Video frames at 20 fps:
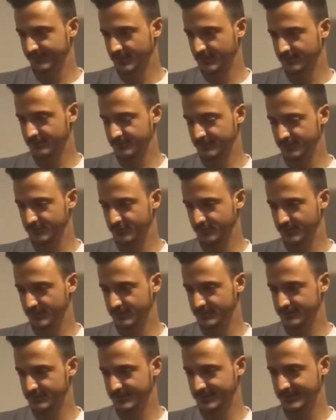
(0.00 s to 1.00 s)

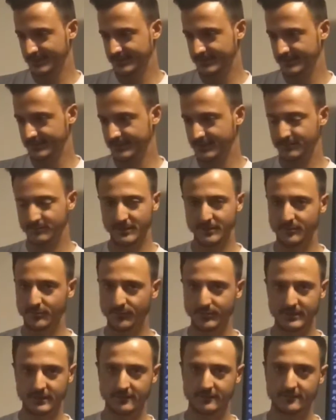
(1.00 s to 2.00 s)
situation. I think that maybe
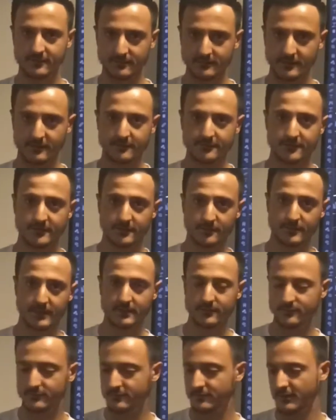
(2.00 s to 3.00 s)
we need something
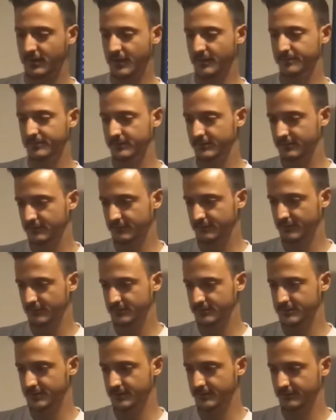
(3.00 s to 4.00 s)
fundamental to happen,
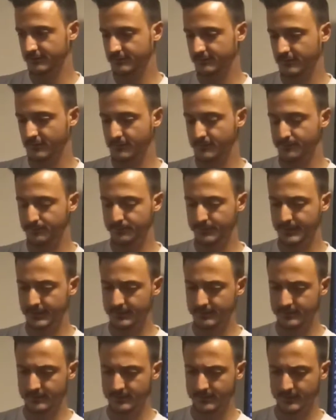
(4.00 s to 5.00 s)
such as some
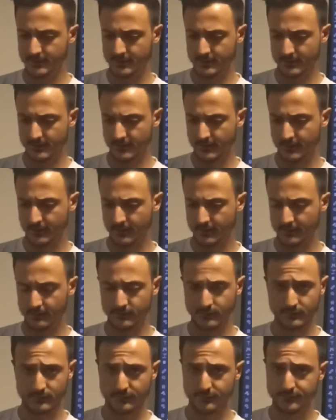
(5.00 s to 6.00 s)
big
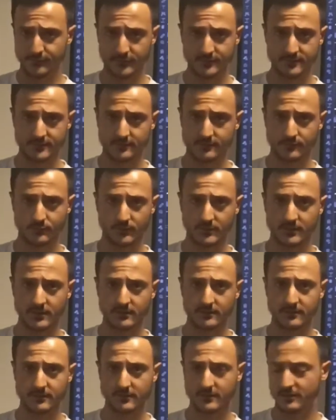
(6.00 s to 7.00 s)
Fortune
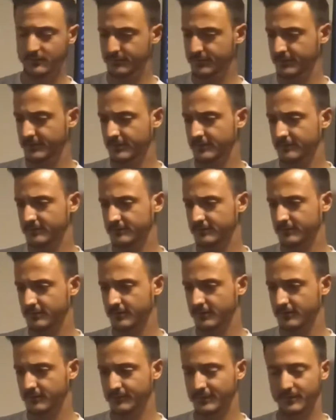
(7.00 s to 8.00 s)
100 companies,
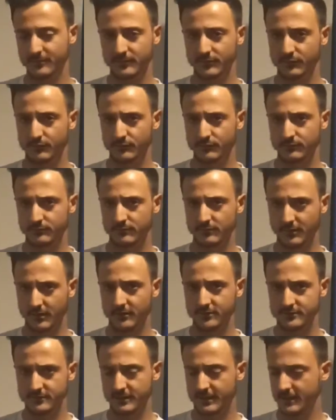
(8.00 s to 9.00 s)
maybe new
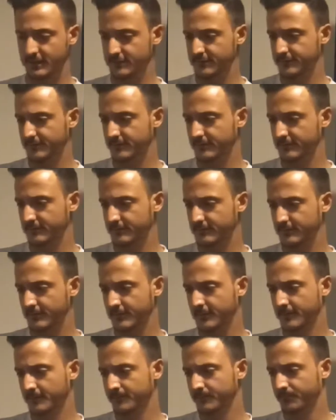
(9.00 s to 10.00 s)
larger hedge funds,
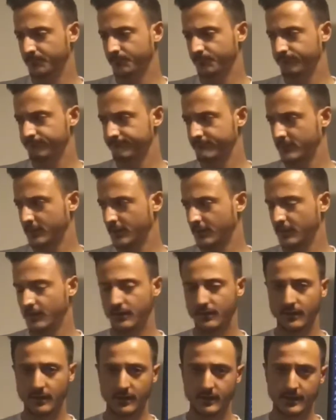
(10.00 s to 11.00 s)

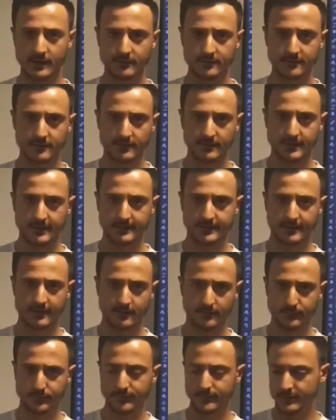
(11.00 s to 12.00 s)
announcing that
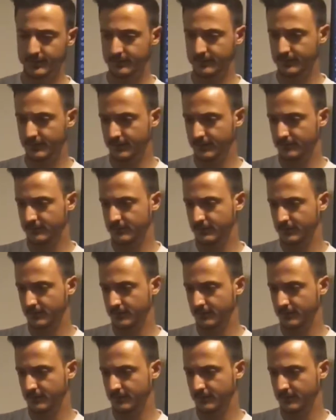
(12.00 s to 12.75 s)
they're putting their